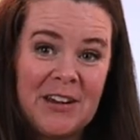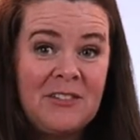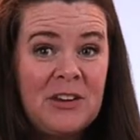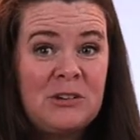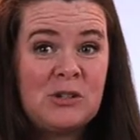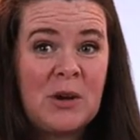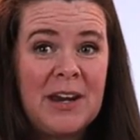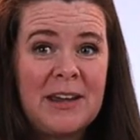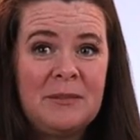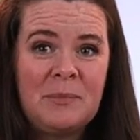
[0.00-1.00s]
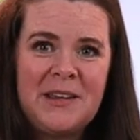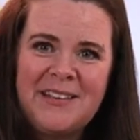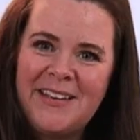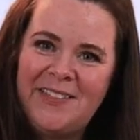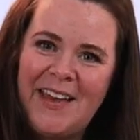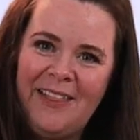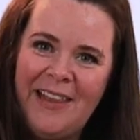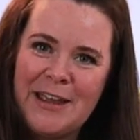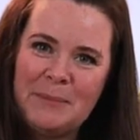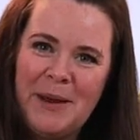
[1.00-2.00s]
If you enjoyed it, please hit that
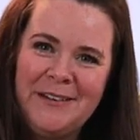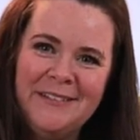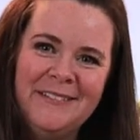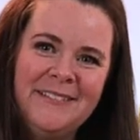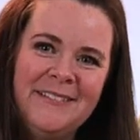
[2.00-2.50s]
like button.